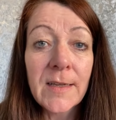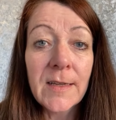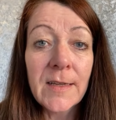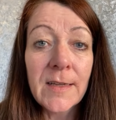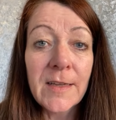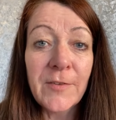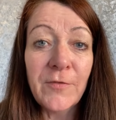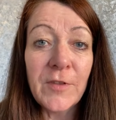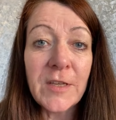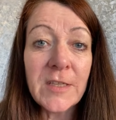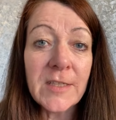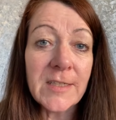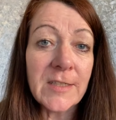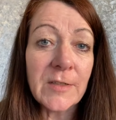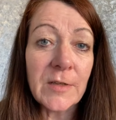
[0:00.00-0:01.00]
if this
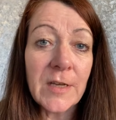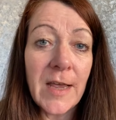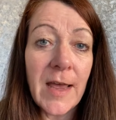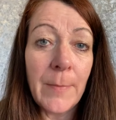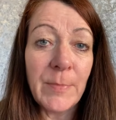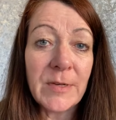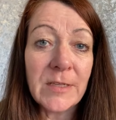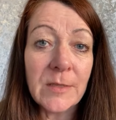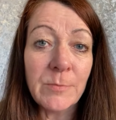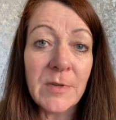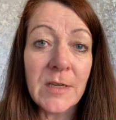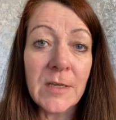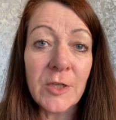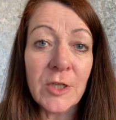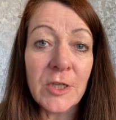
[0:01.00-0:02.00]
has happened to
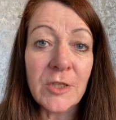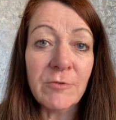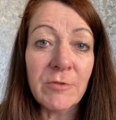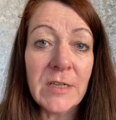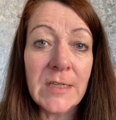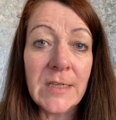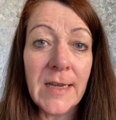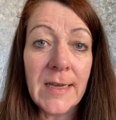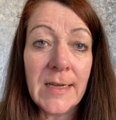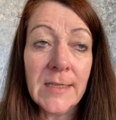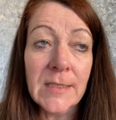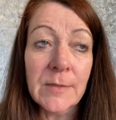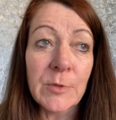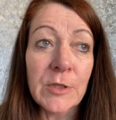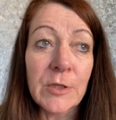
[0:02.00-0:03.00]
me in just 3
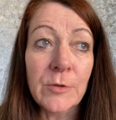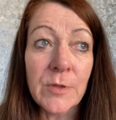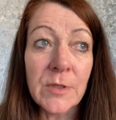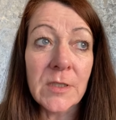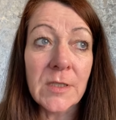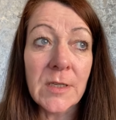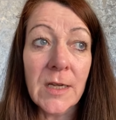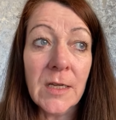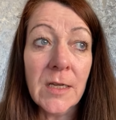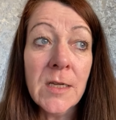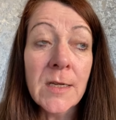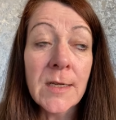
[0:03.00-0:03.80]
days, and I'm going to do it today,